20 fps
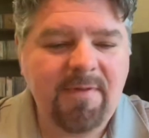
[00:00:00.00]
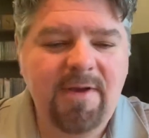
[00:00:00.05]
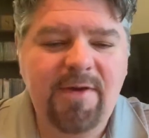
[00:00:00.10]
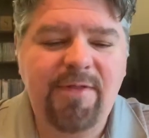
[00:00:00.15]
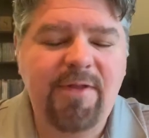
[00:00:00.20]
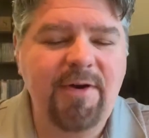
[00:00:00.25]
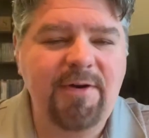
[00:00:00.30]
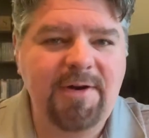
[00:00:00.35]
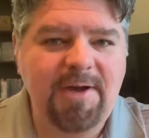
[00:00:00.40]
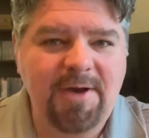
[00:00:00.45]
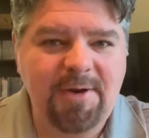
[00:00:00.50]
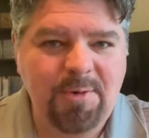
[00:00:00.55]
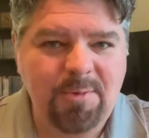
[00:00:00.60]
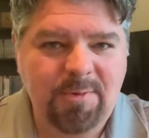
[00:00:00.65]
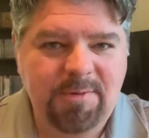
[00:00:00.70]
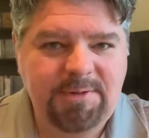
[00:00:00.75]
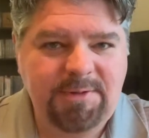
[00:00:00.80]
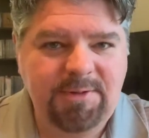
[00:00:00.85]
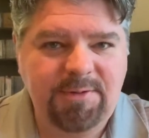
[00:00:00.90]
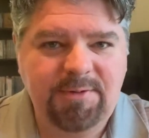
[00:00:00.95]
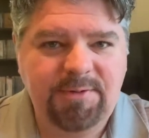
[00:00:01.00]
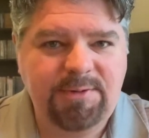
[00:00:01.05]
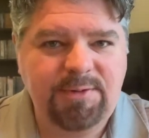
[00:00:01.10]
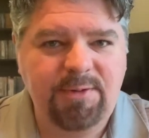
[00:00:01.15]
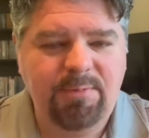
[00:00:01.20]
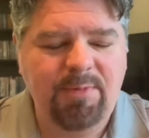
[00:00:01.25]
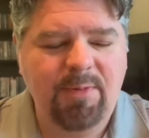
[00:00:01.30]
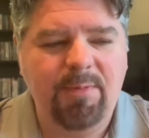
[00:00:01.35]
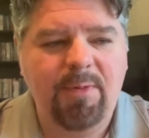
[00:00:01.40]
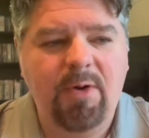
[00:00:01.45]
They're not going to the
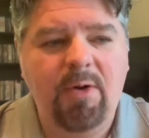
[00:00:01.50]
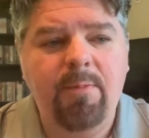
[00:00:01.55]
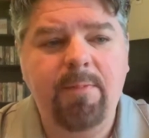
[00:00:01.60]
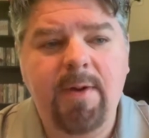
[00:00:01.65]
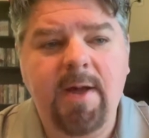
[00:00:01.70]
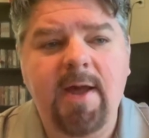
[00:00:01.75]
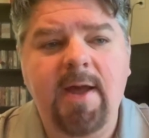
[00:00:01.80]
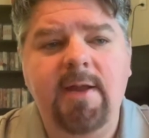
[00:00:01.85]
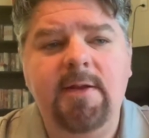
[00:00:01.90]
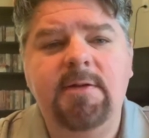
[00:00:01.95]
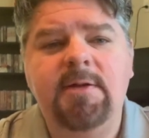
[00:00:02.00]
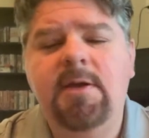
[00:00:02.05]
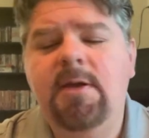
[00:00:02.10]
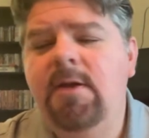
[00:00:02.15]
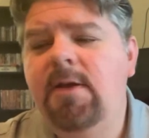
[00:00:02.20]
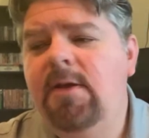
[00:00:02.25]
Super Bowl, but